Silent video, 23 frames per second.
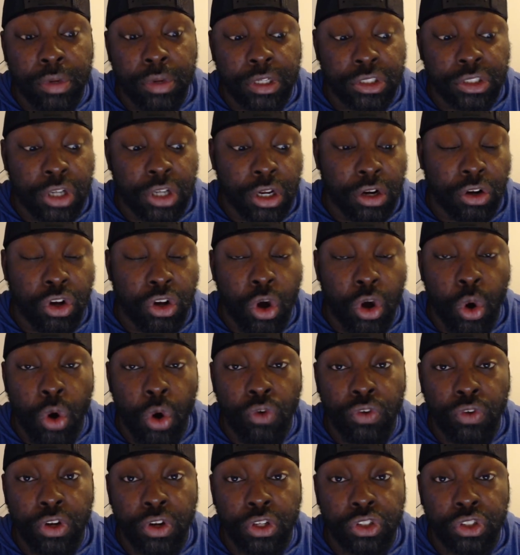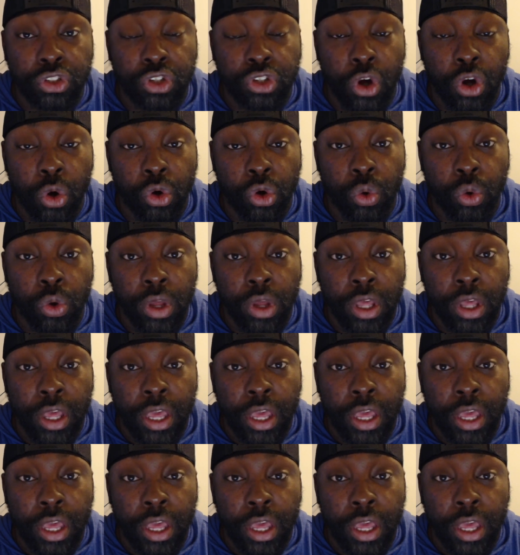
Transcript: It's going to go over this total,